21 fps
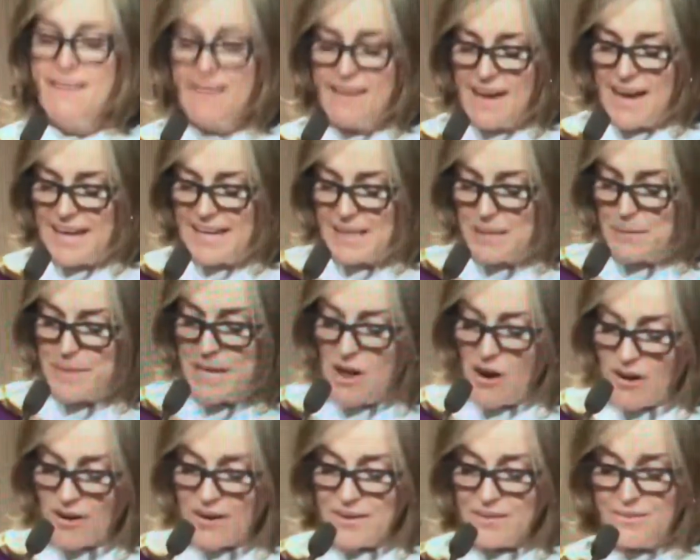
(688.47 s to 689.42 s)
And it can be
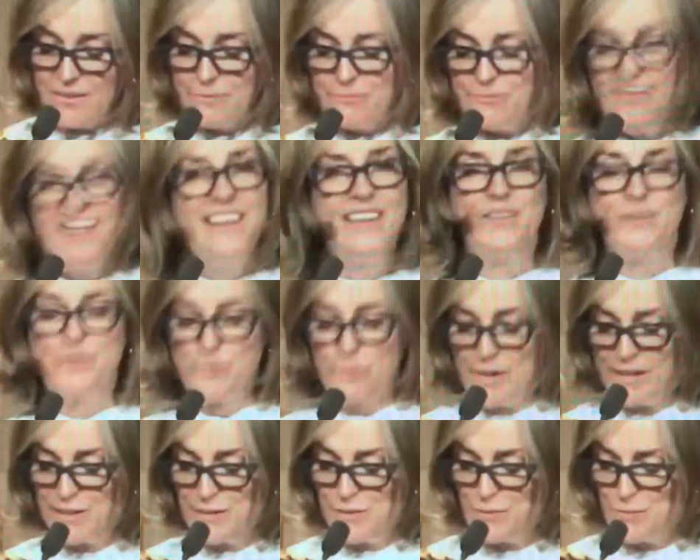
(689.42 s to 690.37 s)
hard to find
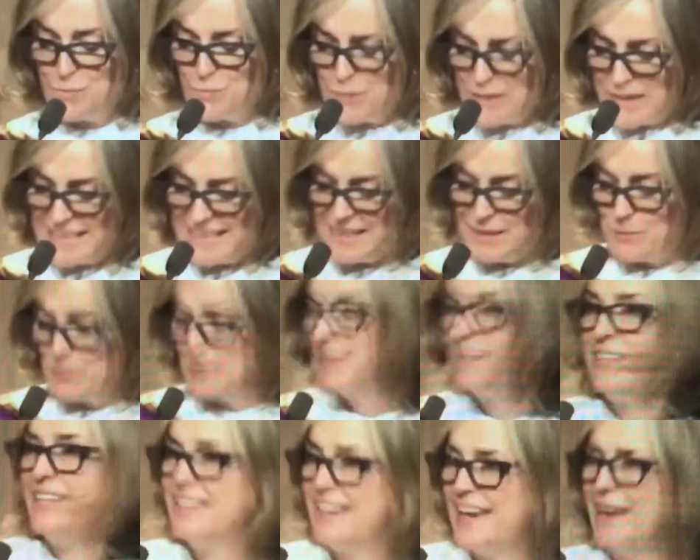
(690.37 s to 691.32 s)
what you really,
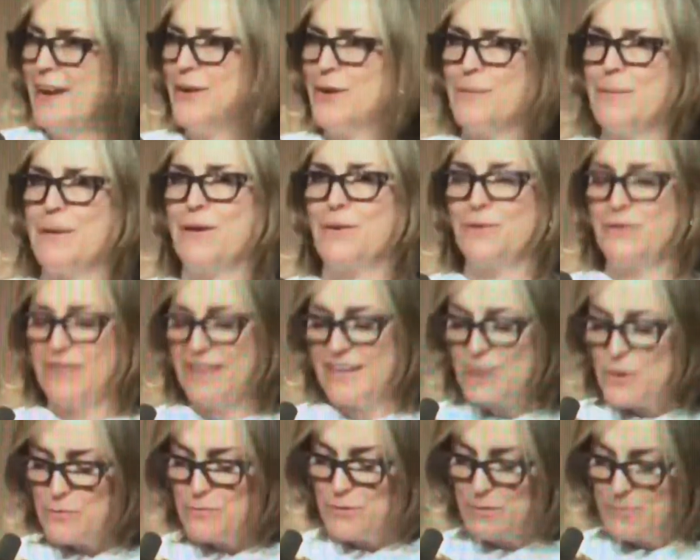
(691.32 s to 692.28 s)
really care about. I
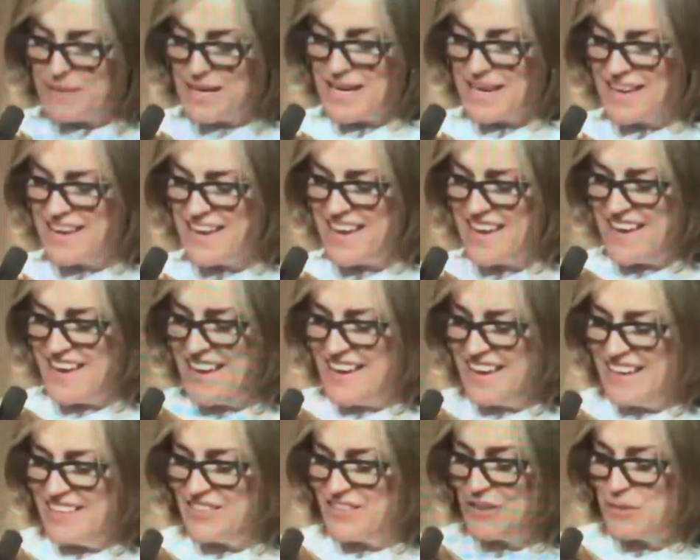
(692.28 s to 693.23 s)
know for me,
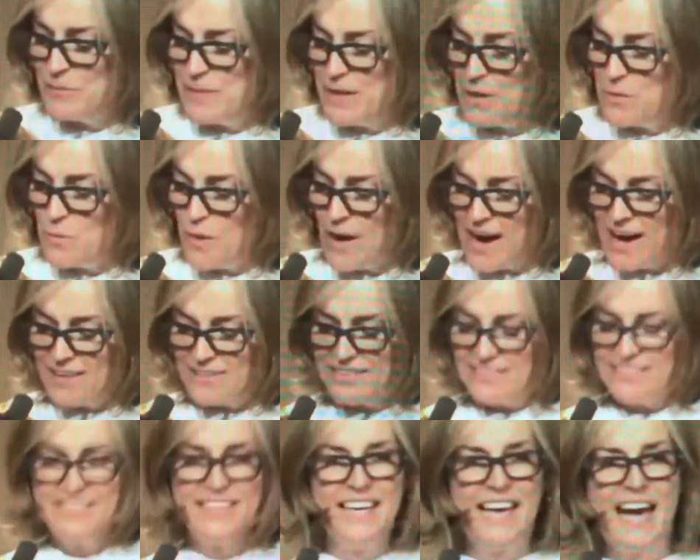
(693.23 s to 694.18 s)
it took me a while to
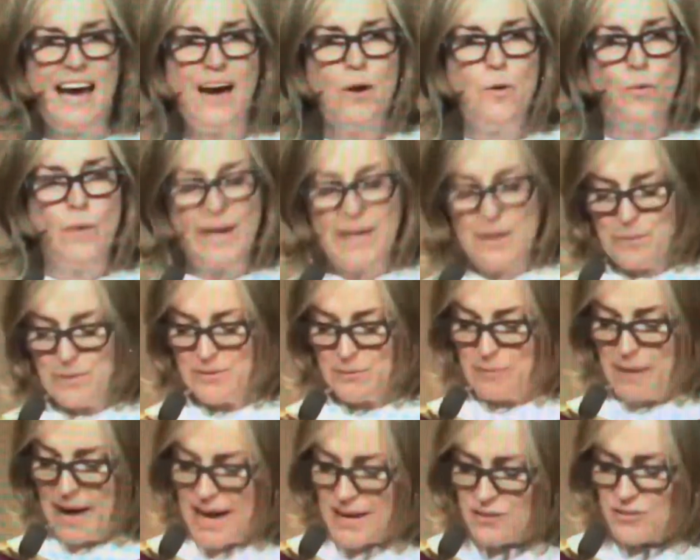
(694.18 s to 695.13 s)
see how what I was
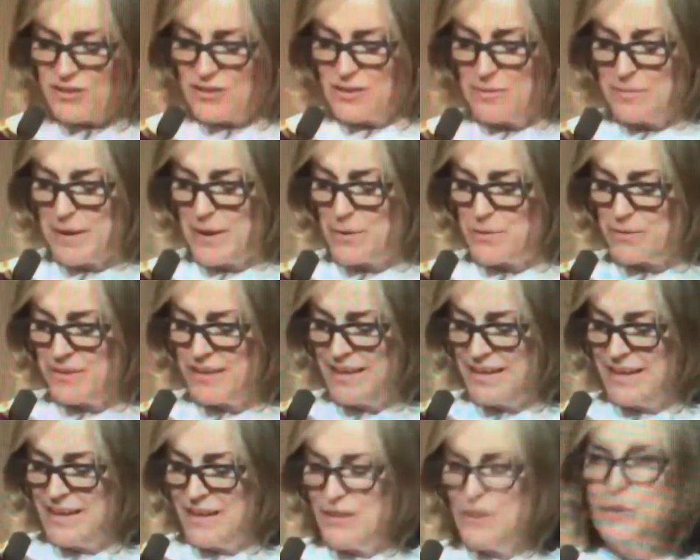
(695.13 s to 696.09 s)
passionate about
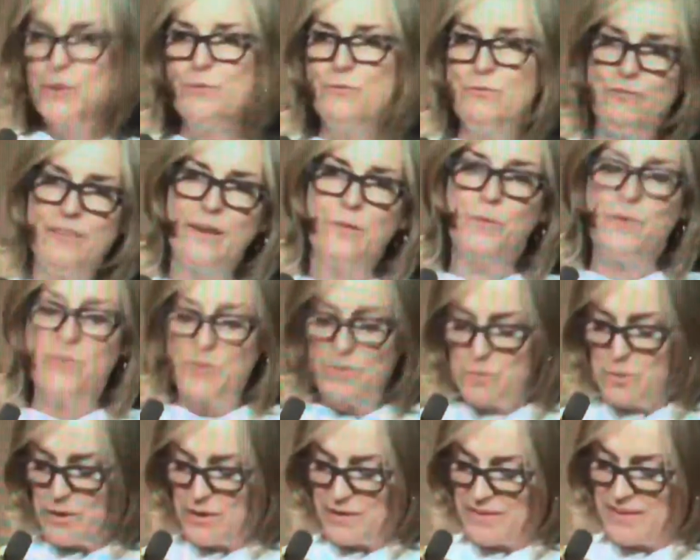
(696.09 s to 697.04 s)
could fit with the
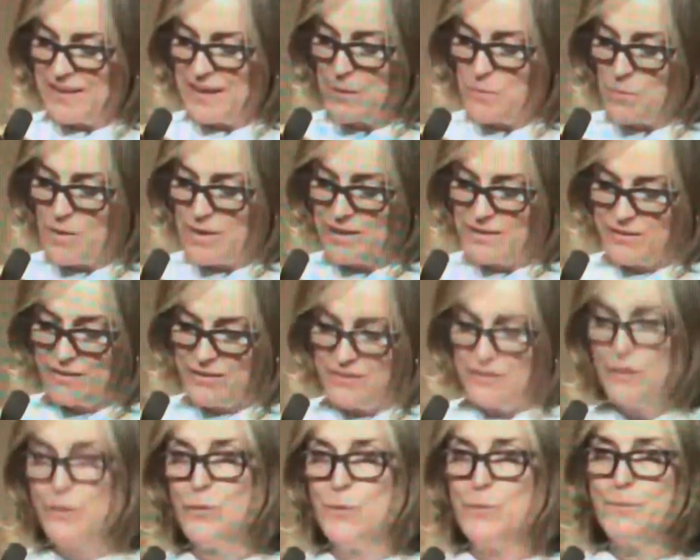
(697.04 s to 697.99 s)
work that I wanted to
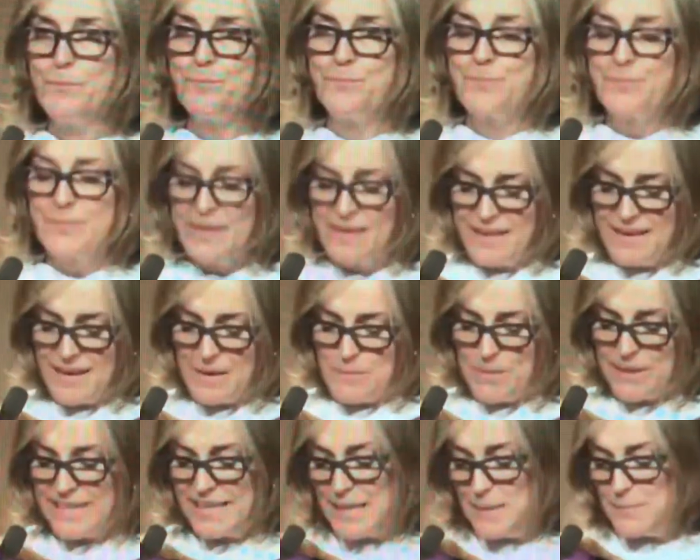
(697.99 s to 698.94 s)
do.
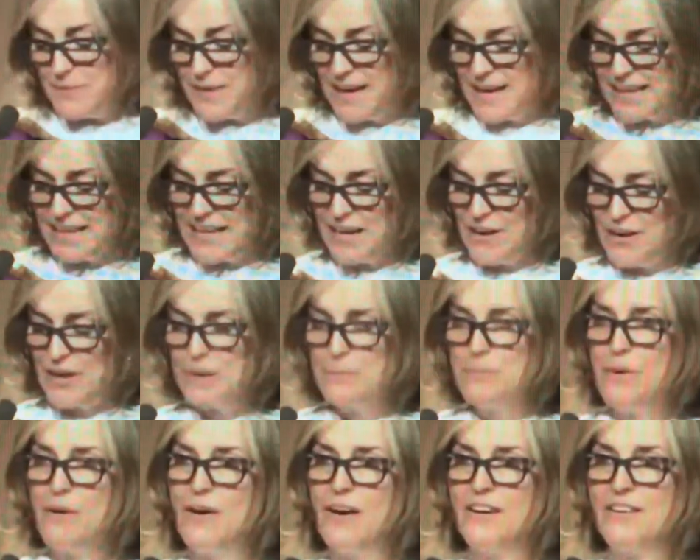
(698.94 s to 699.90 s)
But keep that caring
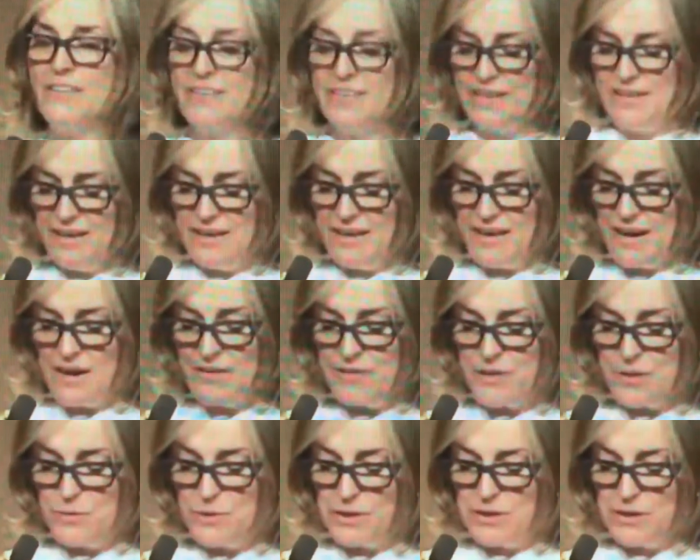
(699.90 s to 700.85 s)
part of
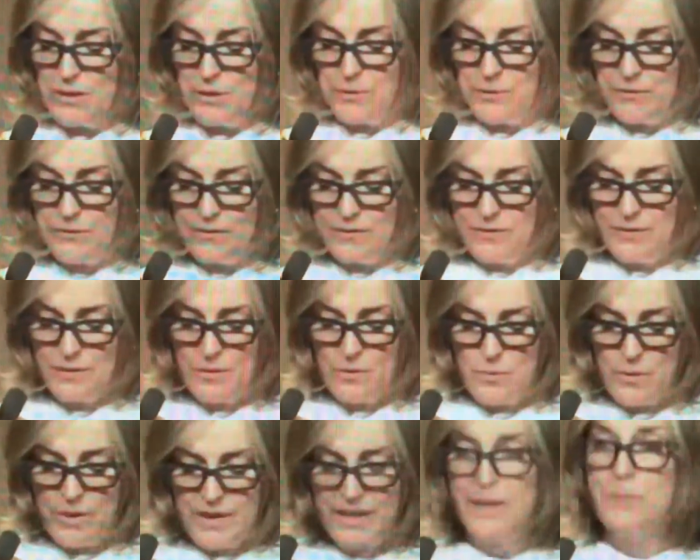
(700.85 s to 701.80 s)
you close,
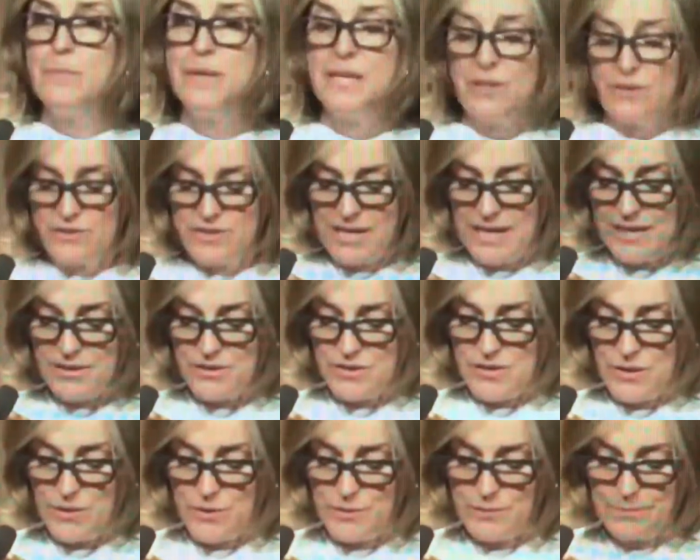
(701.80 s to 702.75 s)
where it can be your
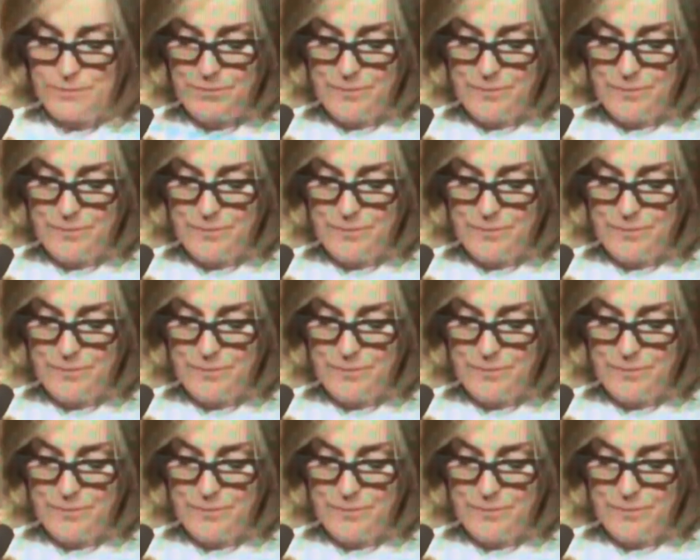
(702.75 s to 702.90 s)
touchstone,